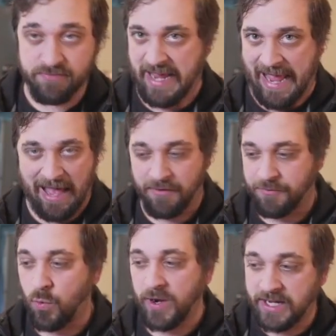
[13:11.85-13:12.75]
to
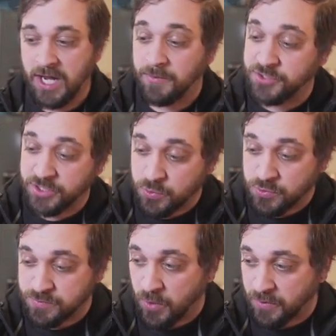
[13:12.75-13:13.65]
have when it comes to the
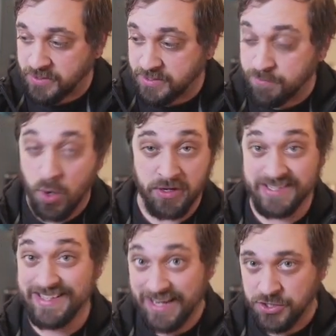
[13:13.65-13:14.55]

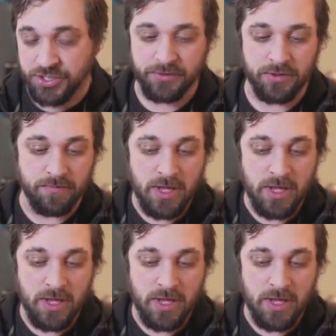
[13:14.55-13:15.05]
Asmodeus engine.